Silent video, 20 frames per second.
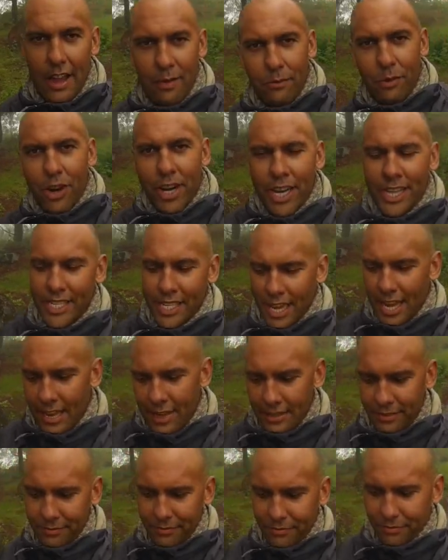am walking
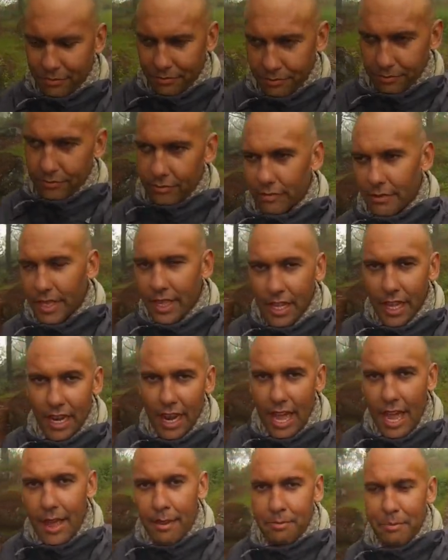down
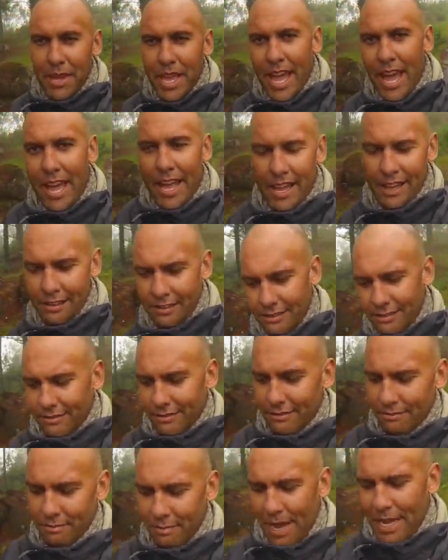
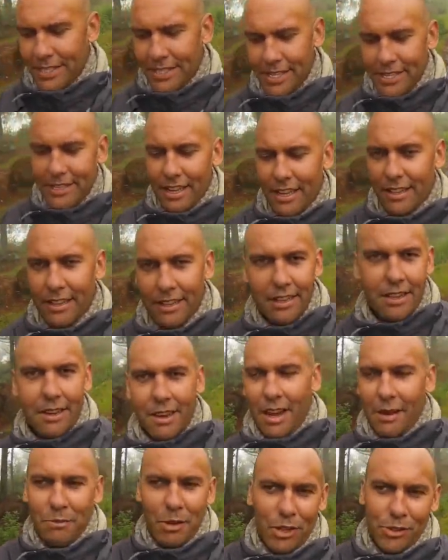Langbiang Mountain.
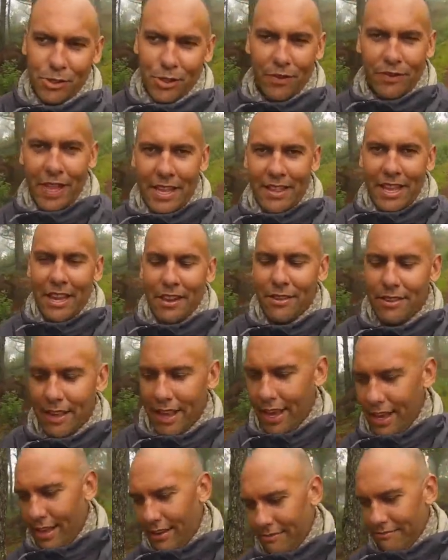I'm not sure if that's how you
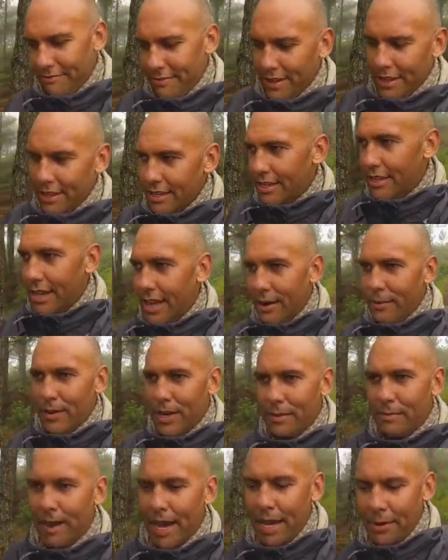say it. I'm
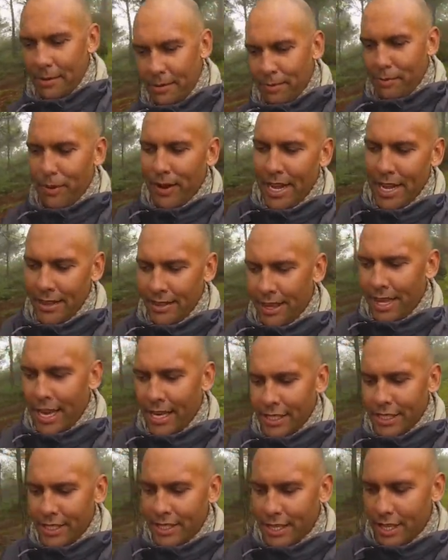really bad with
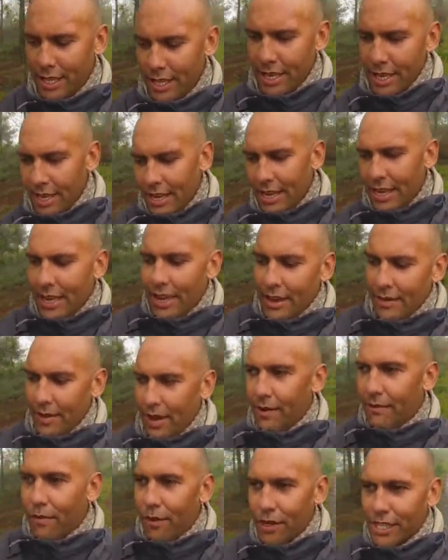pronunciations. But
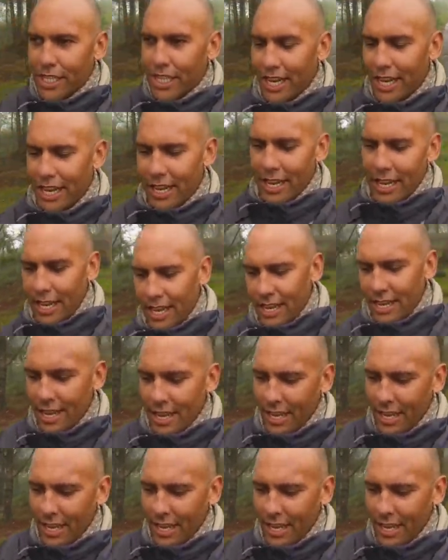unfortunately,